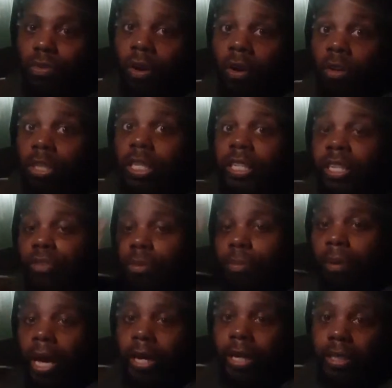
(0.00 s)
onto different
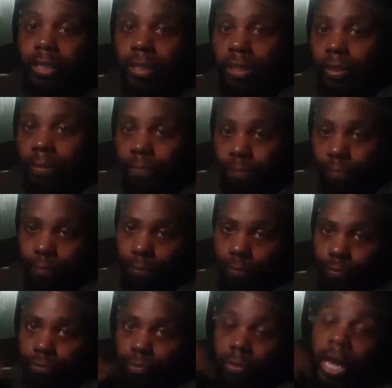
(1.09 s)
planets.
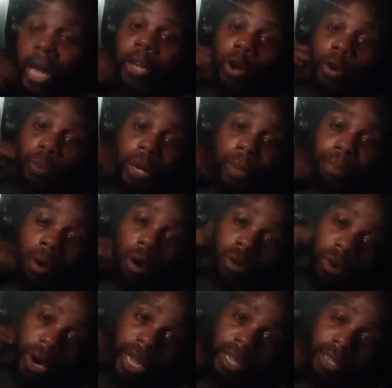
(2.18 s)
And you're
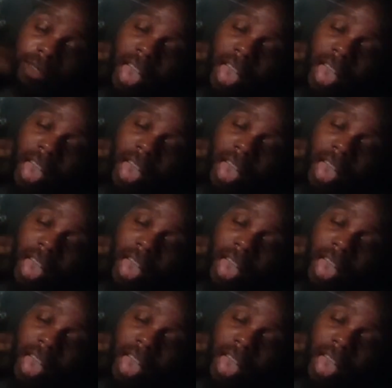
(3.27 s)
reprogrammed.